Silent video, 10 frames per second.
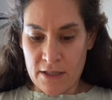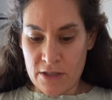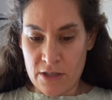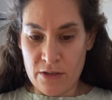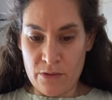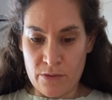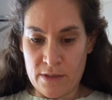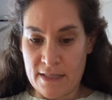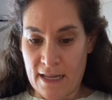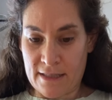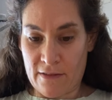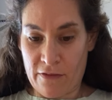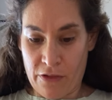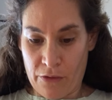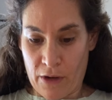2 sets of
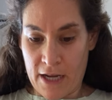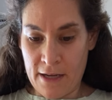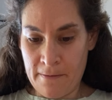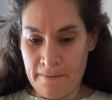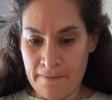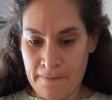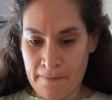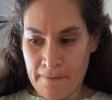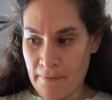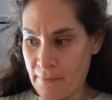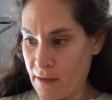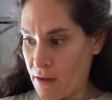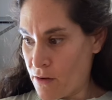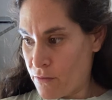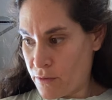3.
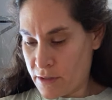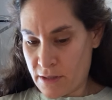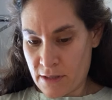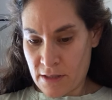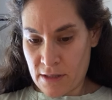One